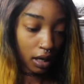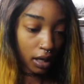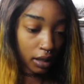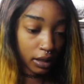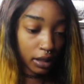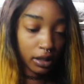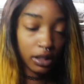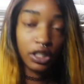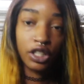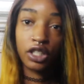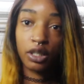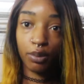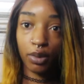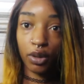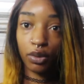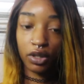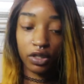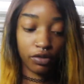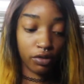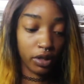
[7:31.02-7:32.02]
I think the
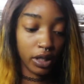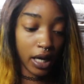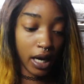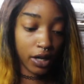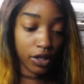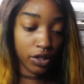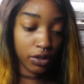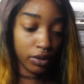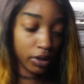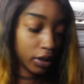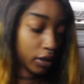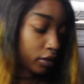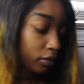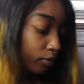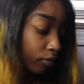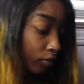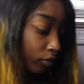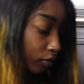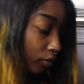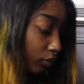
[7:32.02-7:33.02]
shipping was free actually,
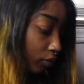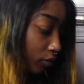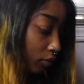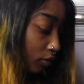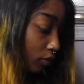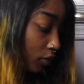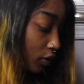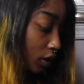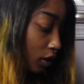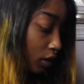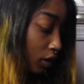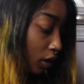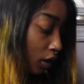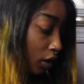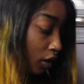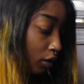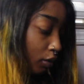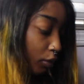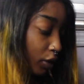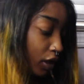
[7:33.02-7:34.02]

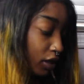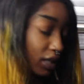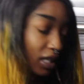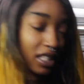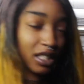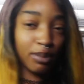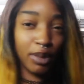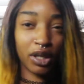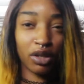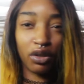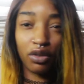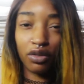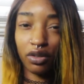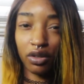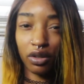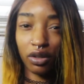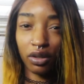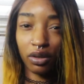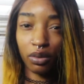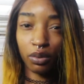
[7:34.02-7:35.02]
because I spent
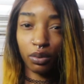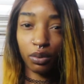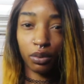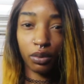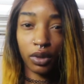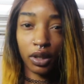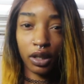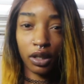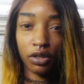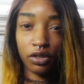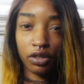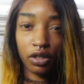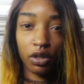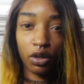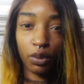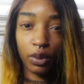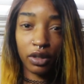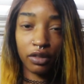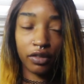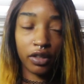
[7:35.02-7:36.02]
over $100 or
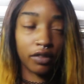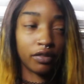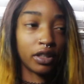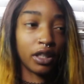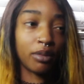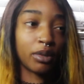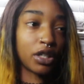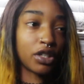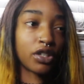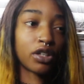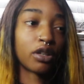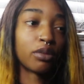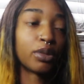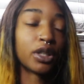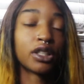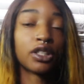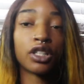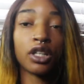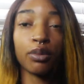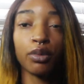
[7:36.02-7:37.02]
$150, I'm not sure, but
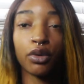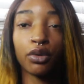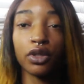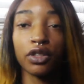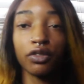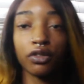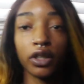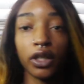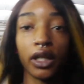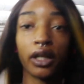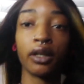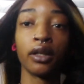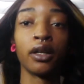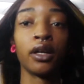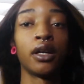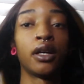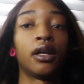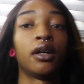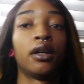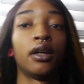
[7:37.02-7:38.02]
the shipping was free.
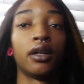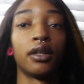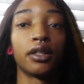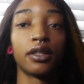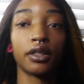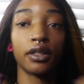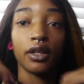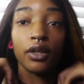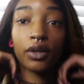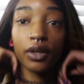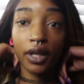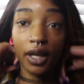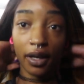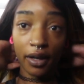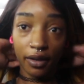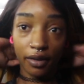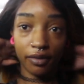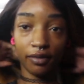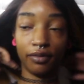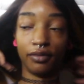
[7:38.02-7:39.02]
So
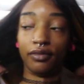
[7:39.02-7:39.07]
yeah.